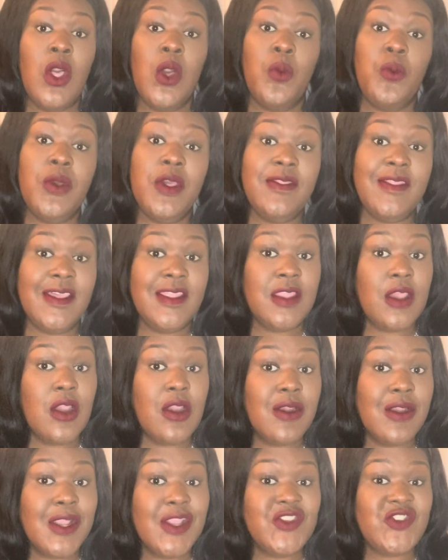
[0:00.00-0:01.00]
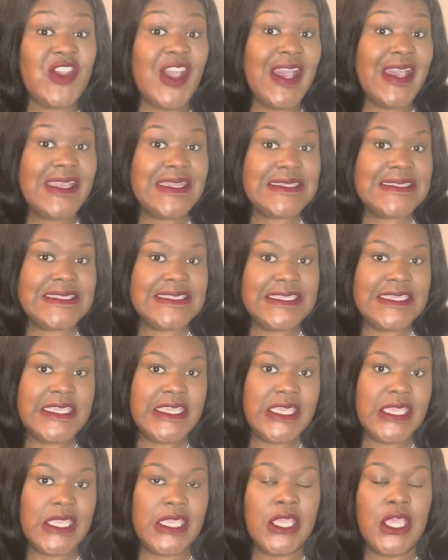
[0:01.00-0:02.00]
with an
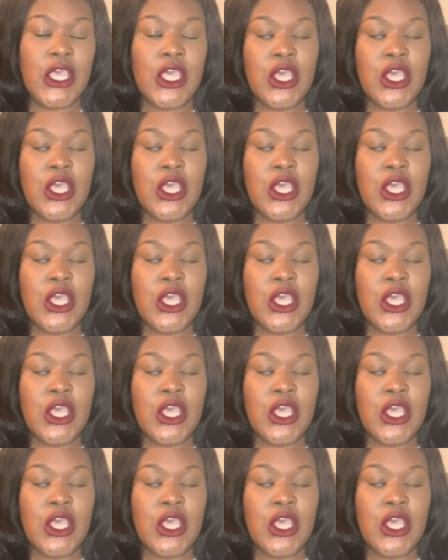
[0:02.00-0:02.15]
RHIT.